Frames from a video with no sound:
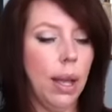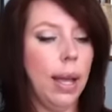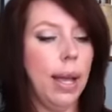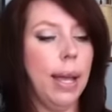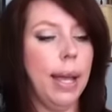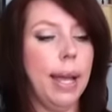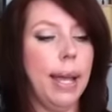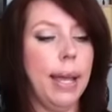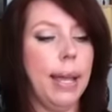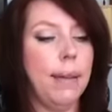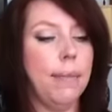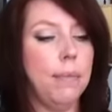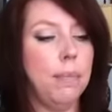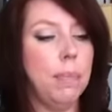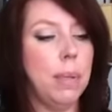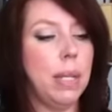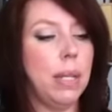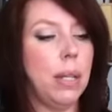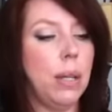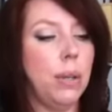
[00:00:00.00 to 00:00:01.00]
I've
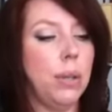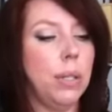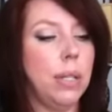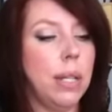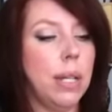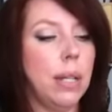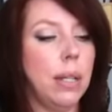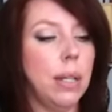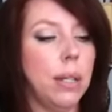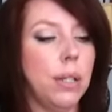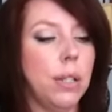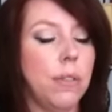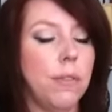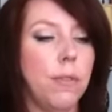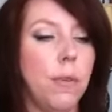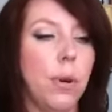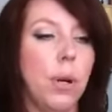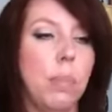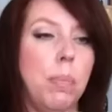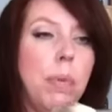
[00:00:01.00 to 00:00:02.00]
been using the
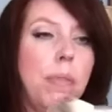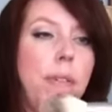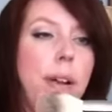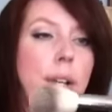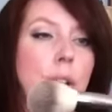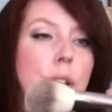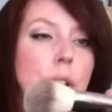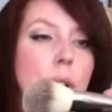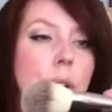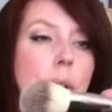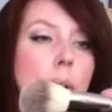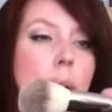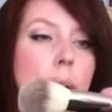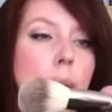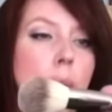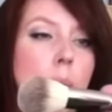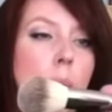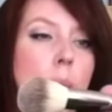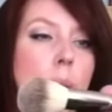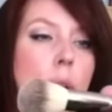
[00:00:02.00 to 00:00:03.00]
Sephora Professional
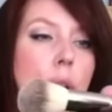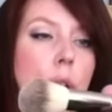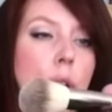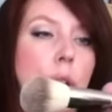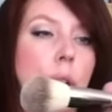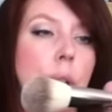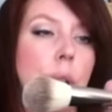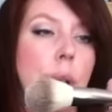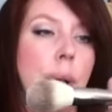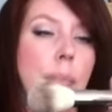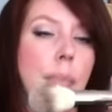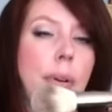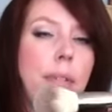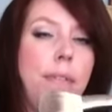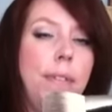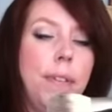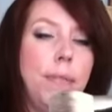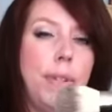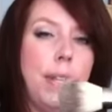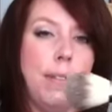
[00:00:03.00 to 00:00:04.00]
Airbrush number
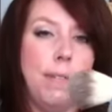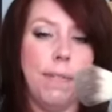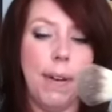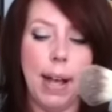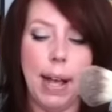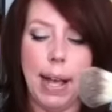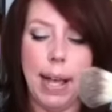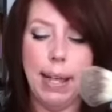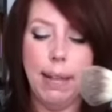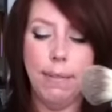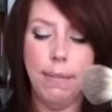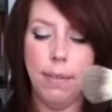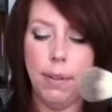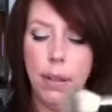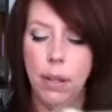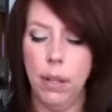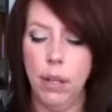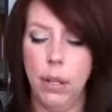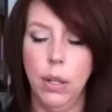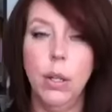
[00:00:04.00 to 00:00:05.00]
55
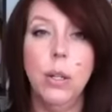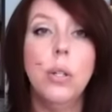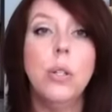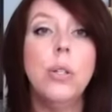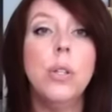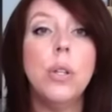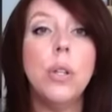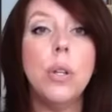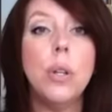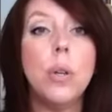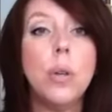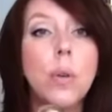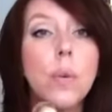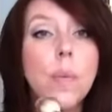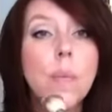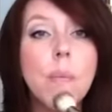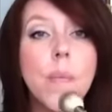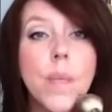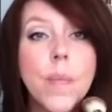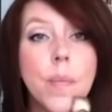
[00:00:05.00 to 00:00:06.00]
to
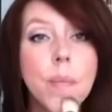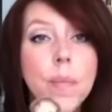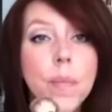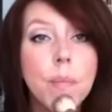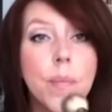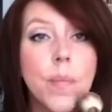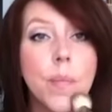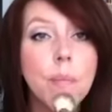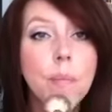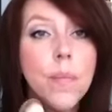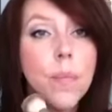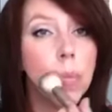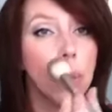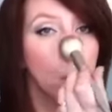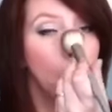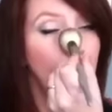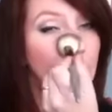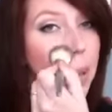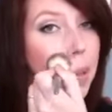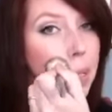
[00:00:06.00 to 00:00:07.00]

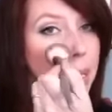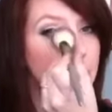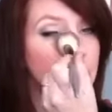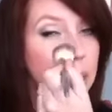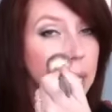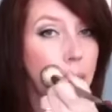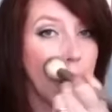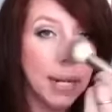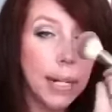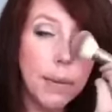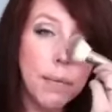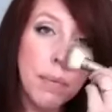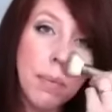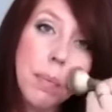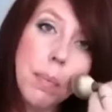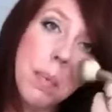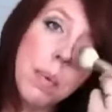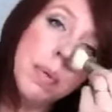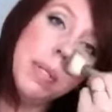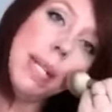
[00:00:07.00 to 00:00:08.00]
just kind of
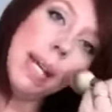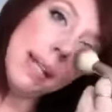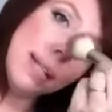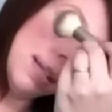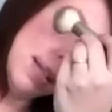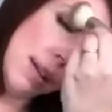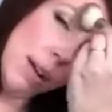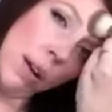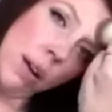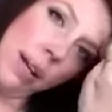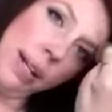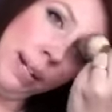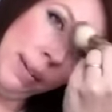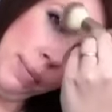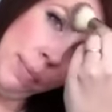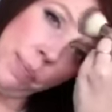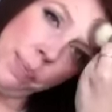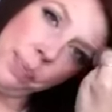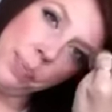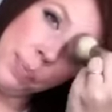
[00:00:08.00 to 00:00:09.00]
dust it on.
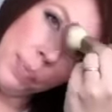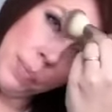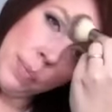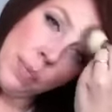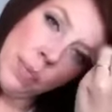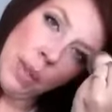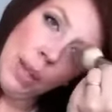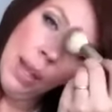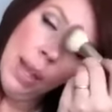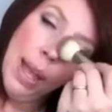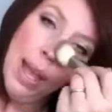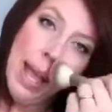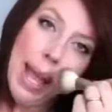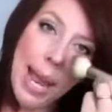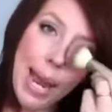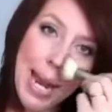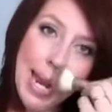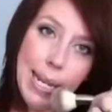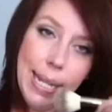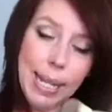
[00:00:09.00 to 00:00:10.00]

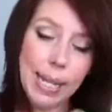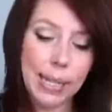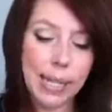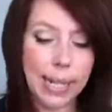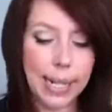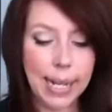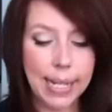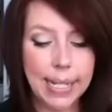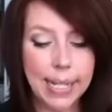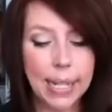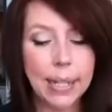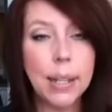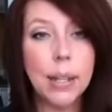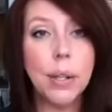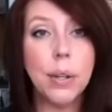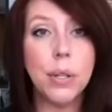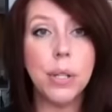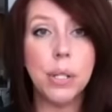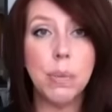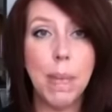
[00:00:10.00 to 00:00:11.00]
And then, like I said, the
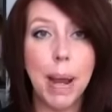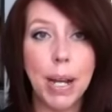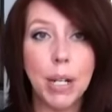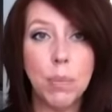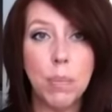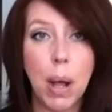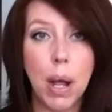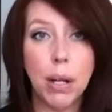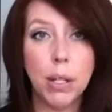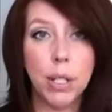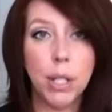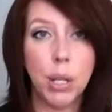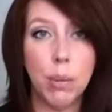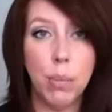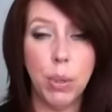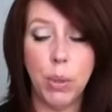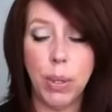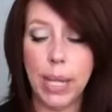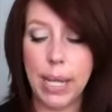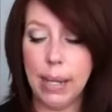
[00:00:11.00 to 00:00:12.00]
little Smashbox
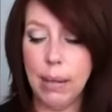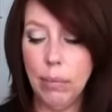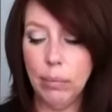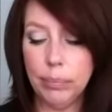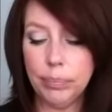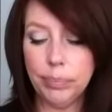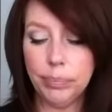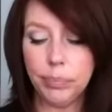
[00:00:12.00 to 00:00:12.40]
Kabuki.